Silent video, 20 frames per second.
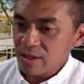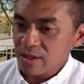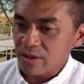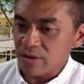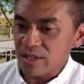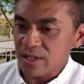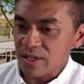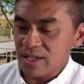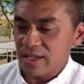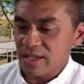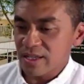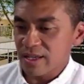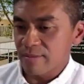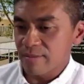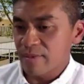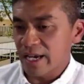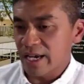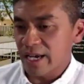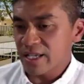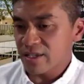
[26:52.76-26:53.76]
you can see that
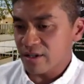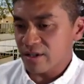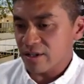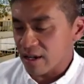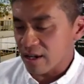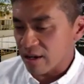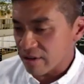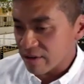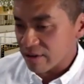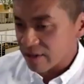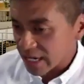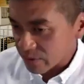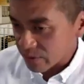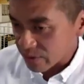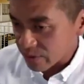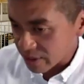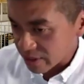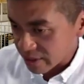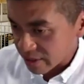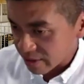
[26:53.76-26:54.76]
mice that are colonized
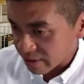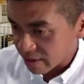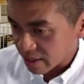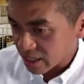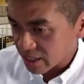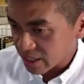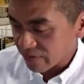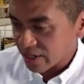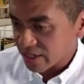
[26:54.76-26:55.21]
with Enterococcus